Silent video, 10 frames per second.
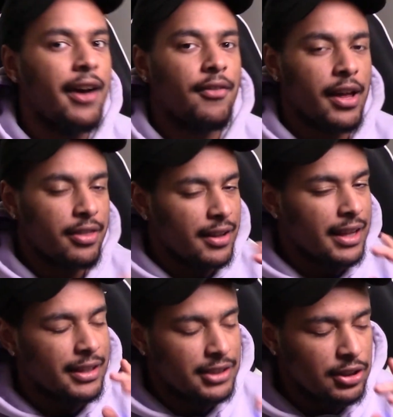I thought
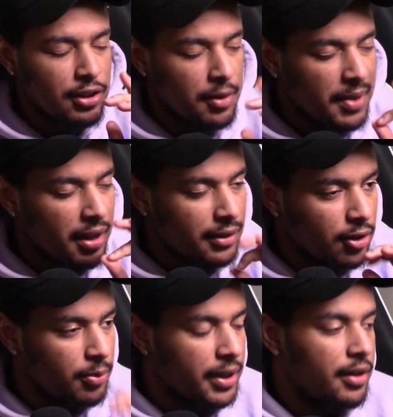that shit could have been a
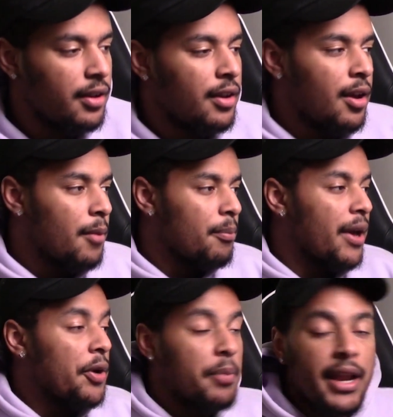little bit
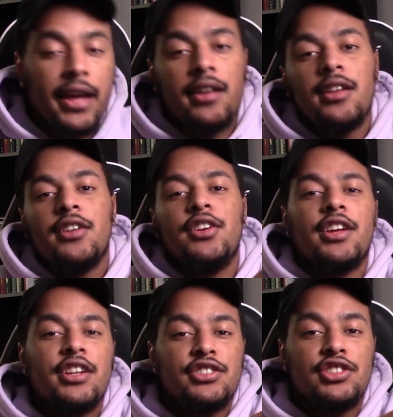better, but hey, nigga,
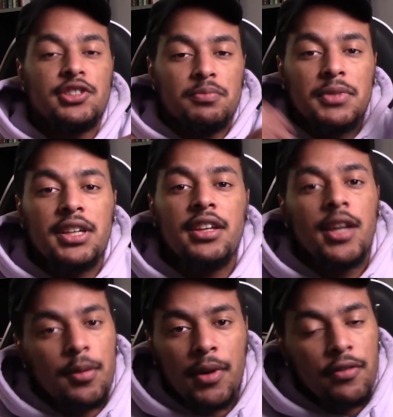this is just me
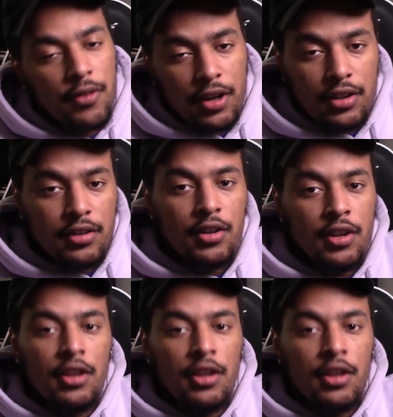in my fucking